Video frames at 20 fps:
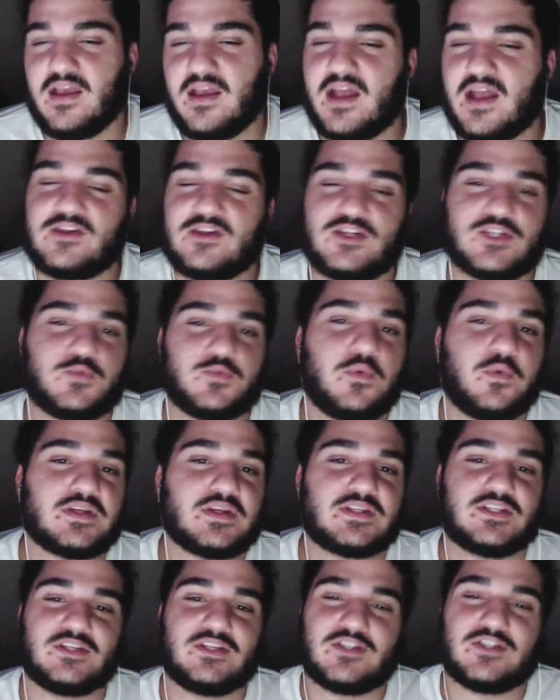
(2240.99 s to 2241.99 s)
And you just want
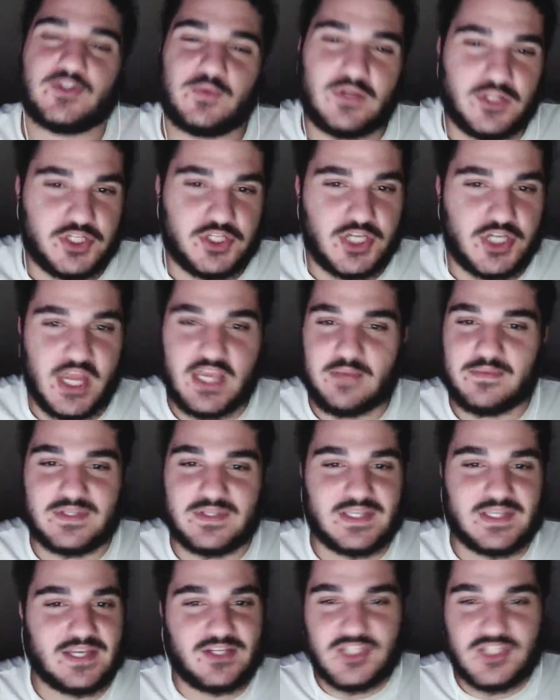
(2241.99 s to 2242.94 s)
to shake them and say,